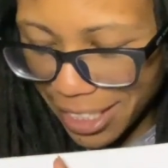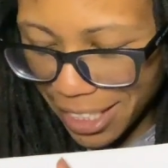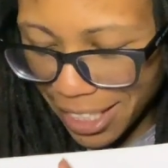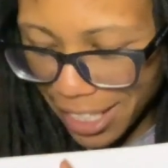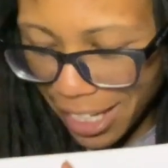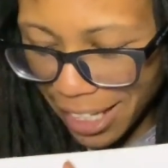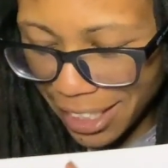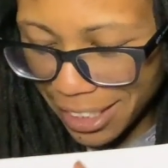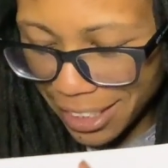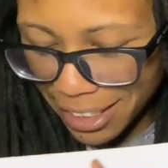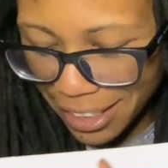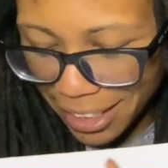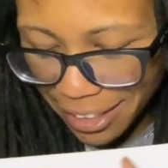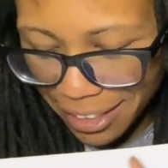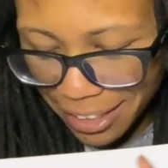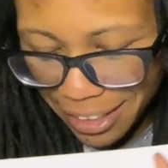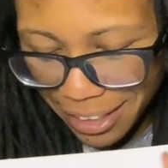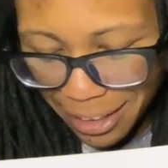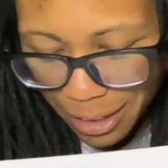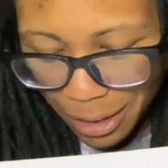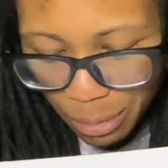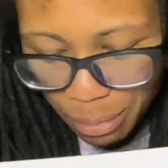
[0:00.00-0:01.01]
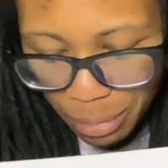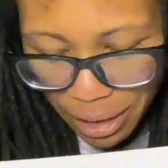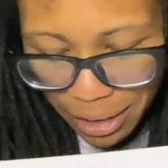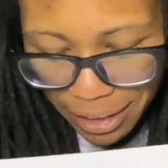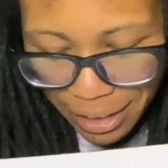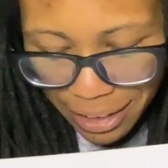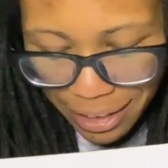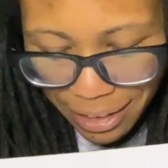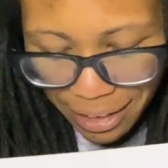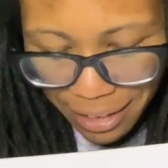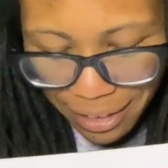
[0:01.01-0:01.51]
I could talk to y'all about
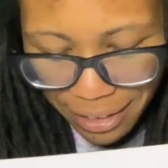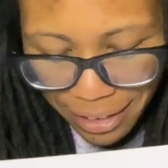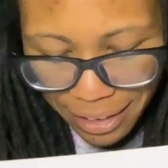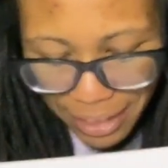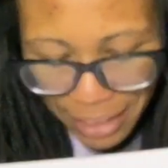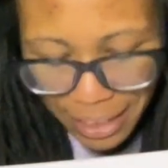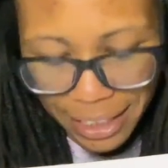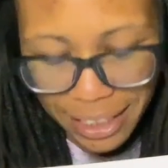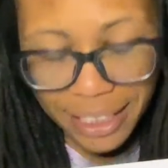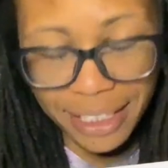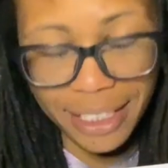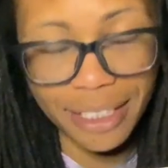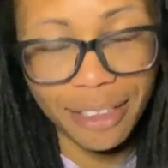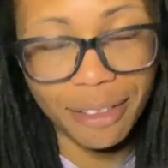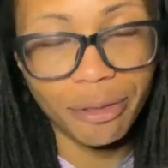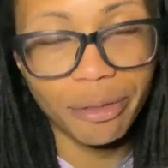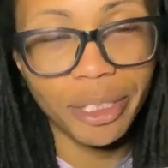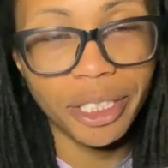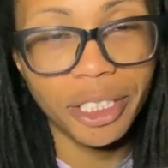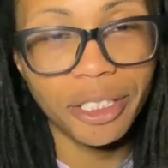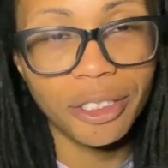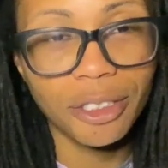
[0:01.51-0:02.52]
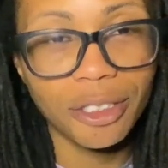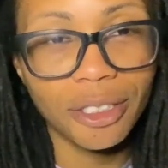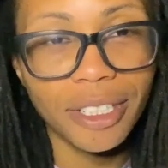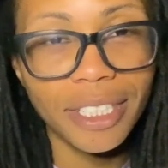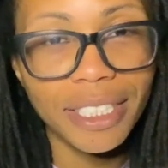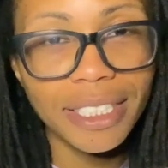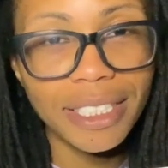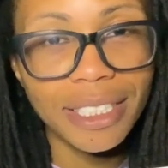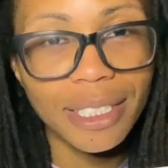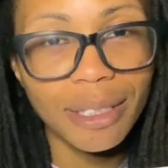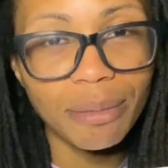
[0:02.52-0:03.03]
this all day. When you're
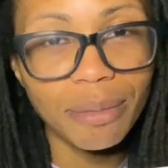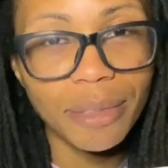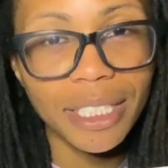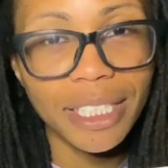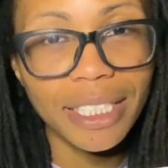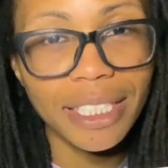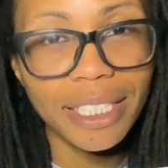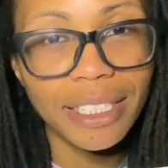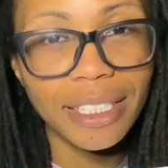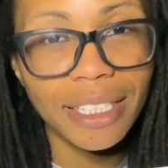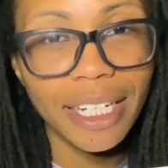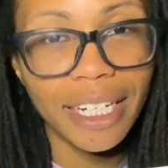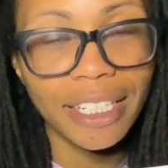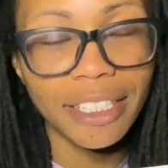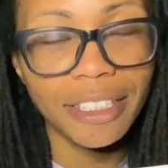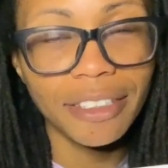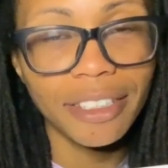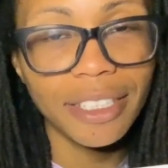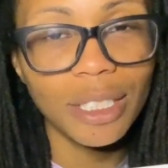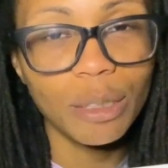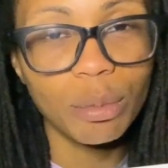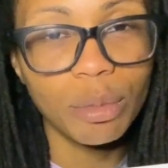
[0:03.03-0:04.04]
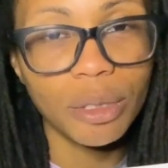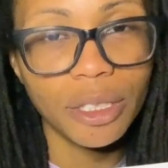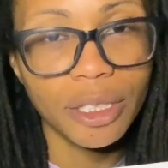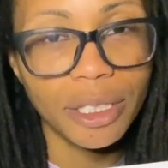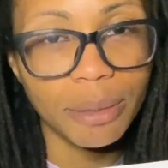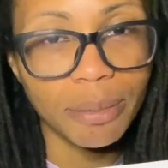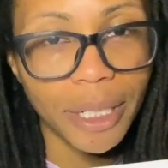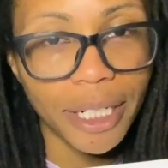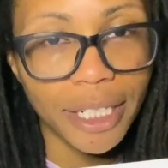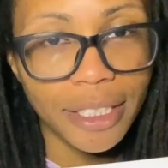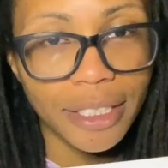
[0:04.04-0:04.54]
drawing something and you need
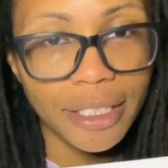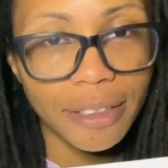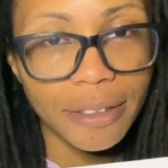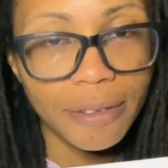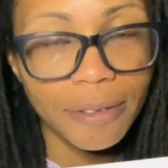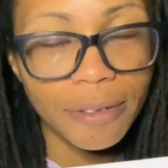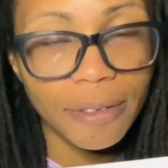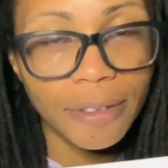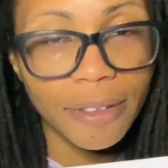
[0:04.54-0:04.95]
perspective,